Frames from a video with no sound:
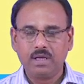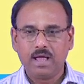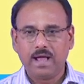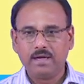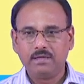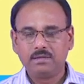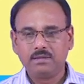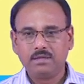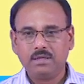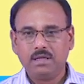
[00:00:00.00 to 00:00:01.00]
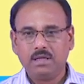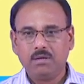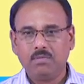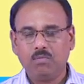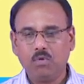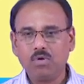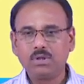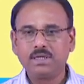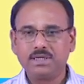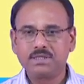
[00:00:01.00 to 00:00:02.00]
And more
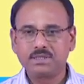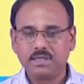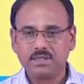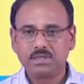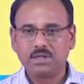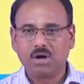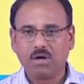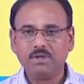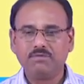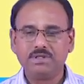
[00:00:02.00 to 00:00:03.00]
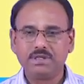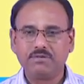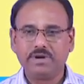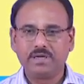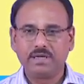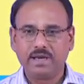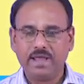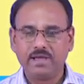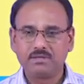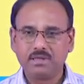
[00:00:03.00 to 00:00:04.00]
the distance of the feature vector
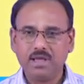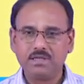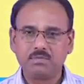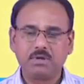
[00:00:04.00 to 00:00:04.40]
x is